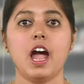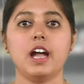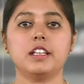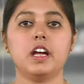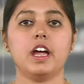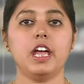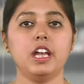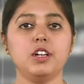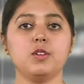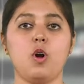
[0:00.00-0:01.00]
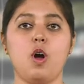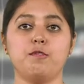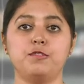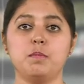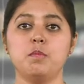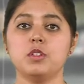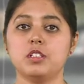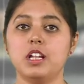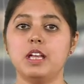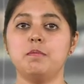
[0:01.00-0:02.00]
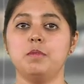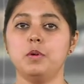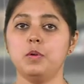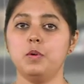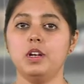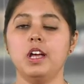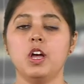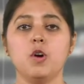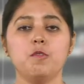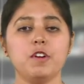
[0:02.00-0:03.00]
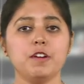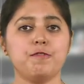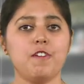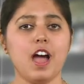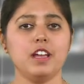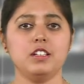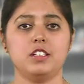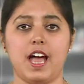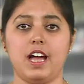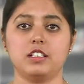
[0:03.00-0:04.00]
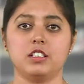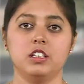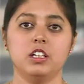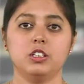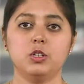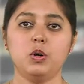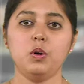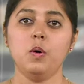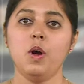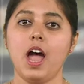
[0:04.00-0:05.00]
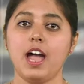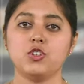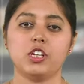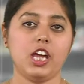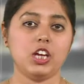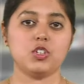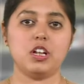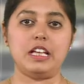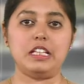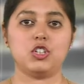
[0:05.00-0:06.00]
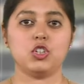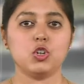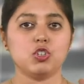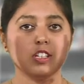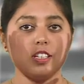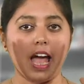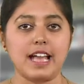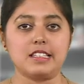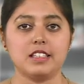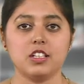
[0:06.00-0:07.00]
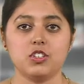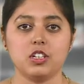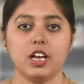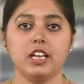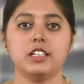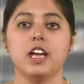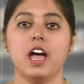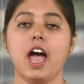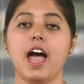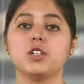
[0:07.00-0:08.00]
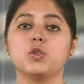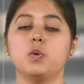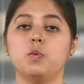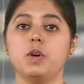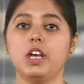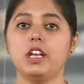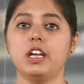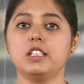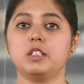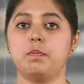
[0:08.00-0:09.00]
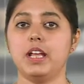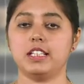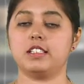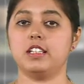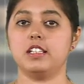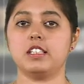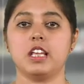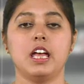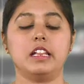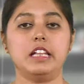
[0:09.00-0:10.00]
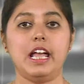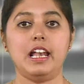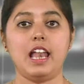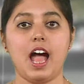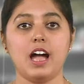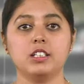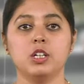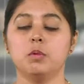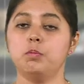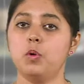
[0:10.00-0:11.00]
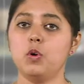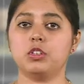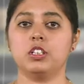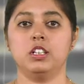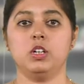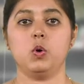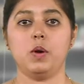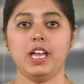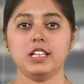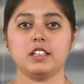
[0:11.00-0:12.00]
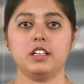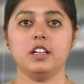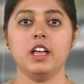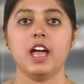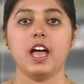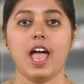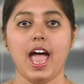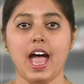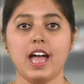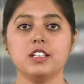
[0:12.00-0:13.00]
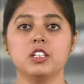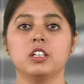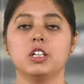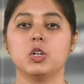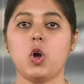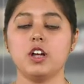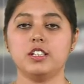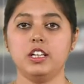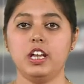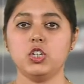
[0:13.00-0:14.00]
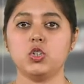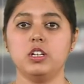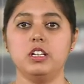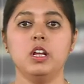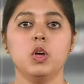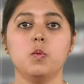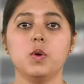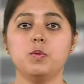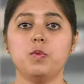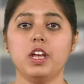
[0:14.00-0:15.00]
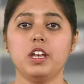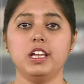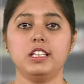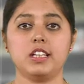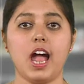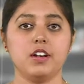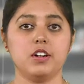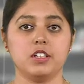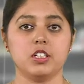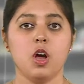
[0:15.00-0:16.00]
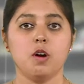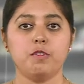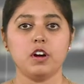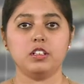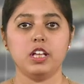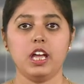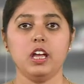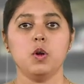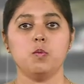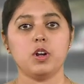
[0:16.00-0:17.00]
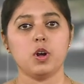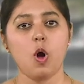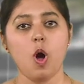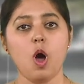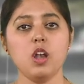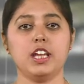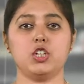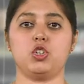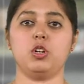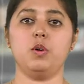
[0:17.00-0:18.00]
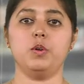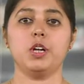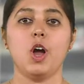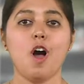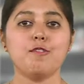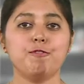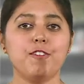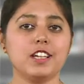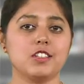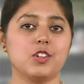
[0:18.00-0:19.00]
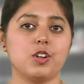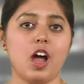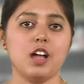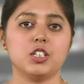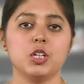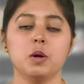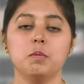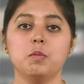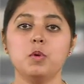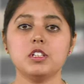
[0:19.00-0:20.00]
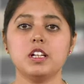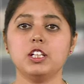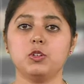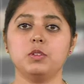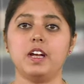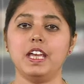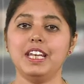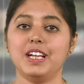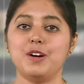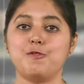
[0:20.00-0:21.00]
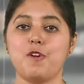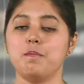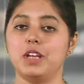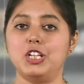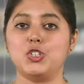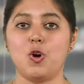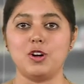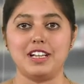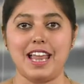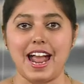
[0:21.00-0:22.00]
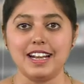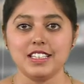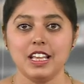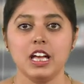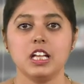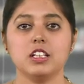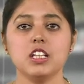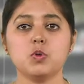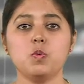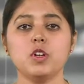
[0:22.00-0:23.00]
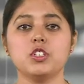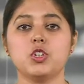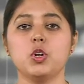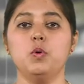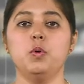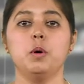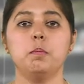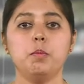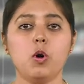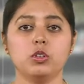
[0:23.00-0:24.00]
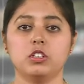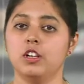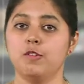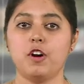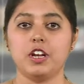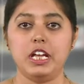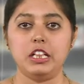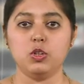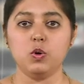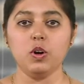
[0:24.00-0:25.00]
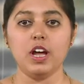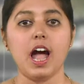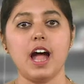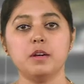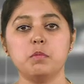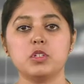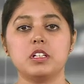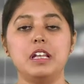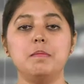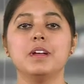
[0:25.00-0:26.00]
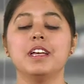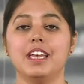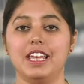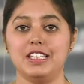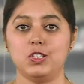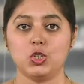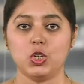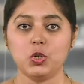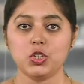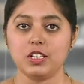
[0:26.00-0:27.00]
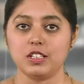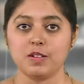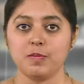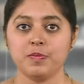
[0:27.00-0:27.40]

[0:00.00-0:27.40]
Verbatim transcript: at the end of the Muslim rule, we find that though educational institutions existed at various places, they lacked both cohesion and coordination with varying standards for they were all assured a fixed grant mostly through the income from endowed lands. This was true both for Hindu and Muslim institutions.